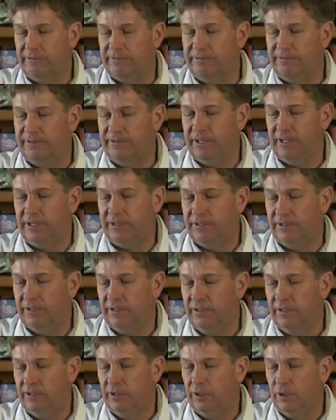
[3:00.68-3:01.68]
fit
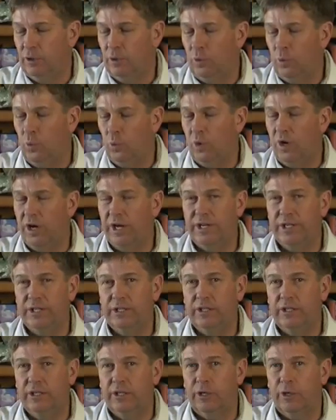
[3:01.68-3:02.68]

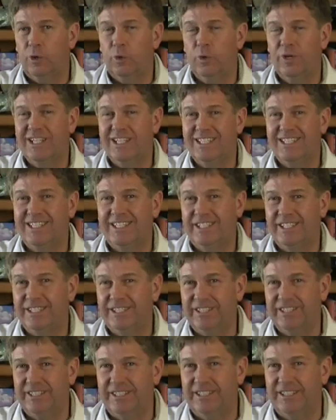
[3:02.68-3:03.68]
1
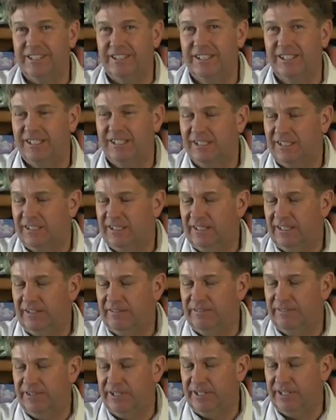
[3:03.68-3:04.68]
quintillion
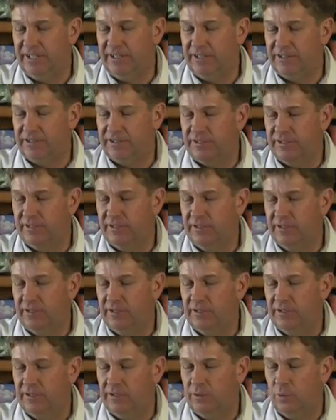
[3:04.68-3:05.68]
of these
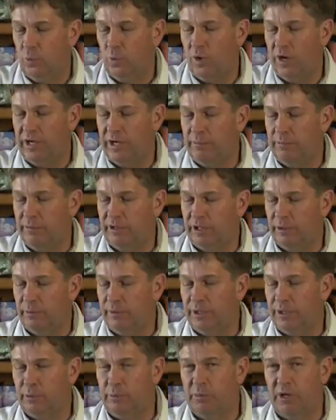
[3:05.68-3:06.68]
1
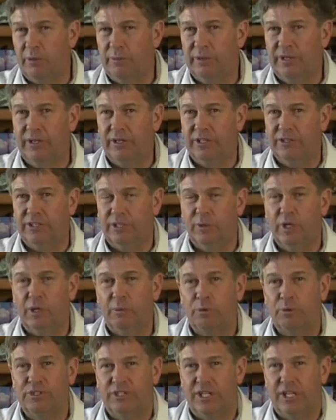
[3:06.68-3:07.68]
millimeter ball bearings that
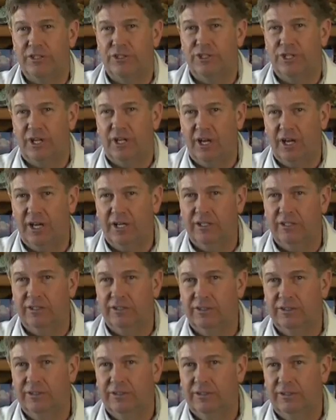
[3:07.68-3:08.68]
represents the ion.
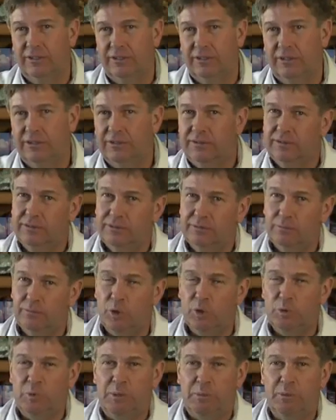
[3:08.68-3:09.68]

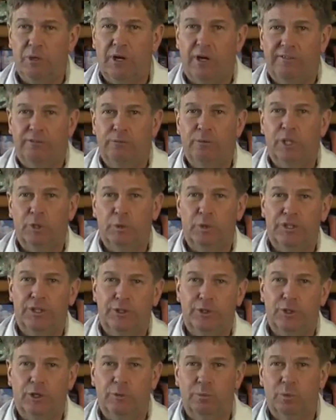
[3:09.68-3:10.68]
Most people aren't familiar with the
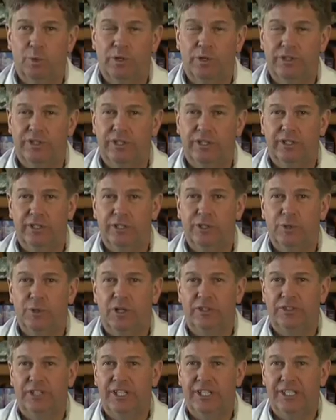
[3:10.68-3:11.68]
term quintillion, so
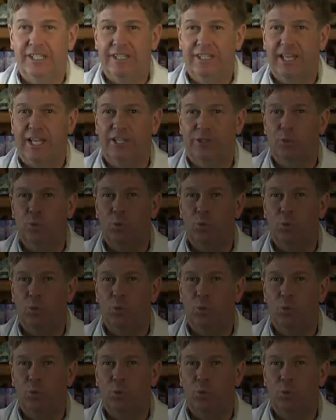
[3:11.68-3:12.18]
I'll tell you that's